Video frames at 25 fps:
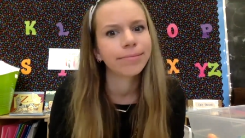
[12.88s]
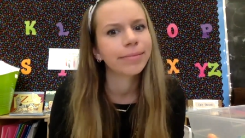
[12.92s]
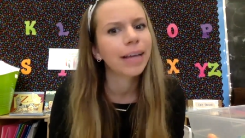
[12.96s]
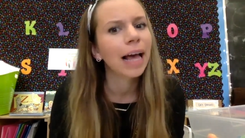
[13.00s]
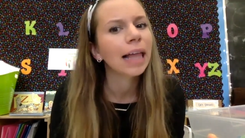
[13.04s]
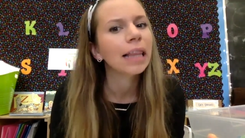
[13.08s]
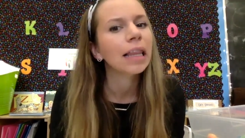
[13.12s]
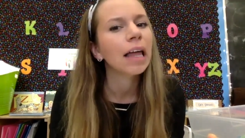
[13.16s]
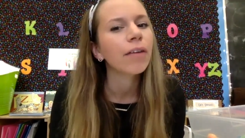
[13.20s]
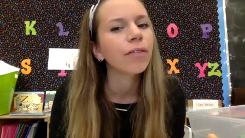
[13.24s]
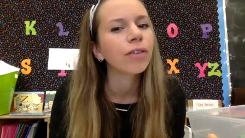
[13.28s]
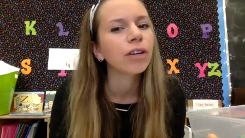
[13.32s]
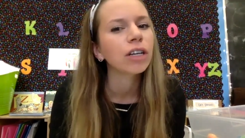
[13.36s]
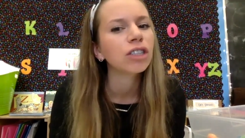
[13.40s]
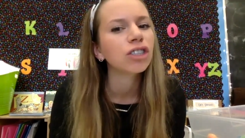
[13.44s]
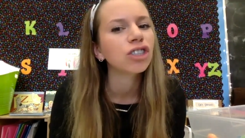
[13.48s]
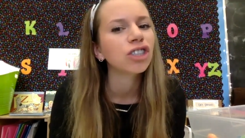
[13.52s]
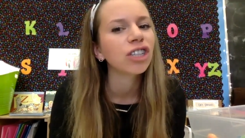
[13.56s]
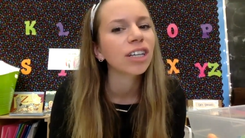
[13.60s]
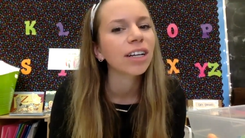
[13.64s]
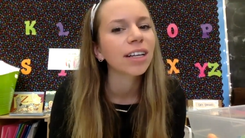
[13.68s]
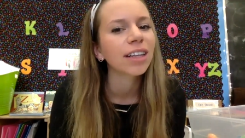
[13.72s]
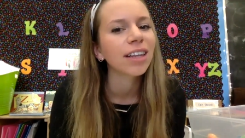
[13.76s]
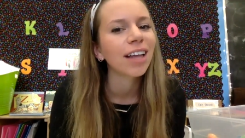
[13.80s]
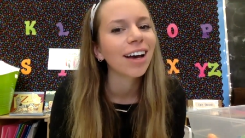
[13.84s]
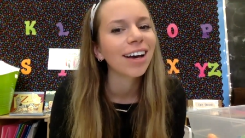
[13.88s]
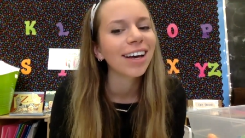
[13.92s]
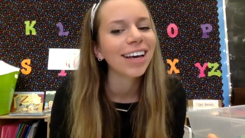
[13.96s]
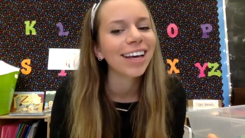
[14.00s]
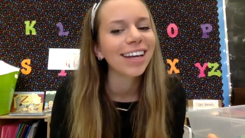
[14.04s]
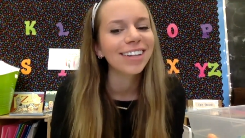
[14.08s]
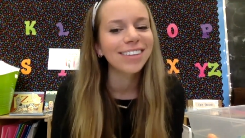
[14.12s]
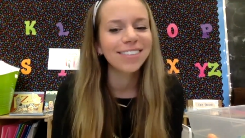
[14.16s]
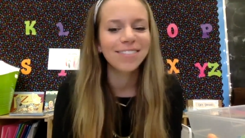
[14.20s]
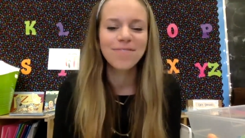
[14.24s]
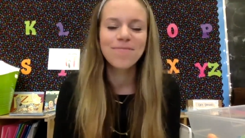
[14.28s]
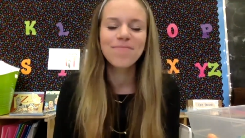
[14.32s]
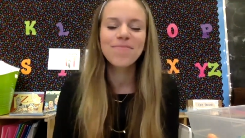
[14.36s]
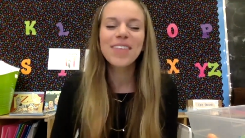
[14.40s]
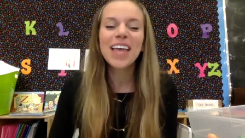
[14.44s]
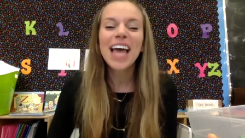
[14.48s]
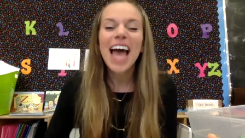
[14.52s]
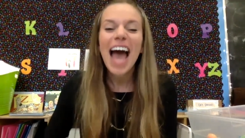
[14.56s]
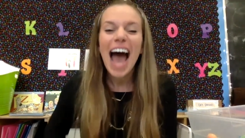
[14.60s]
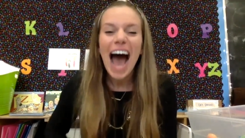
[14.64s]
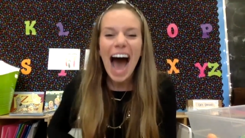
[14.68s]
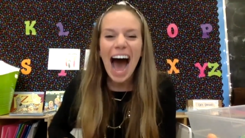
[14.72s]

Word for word: I love a good chicken nugget.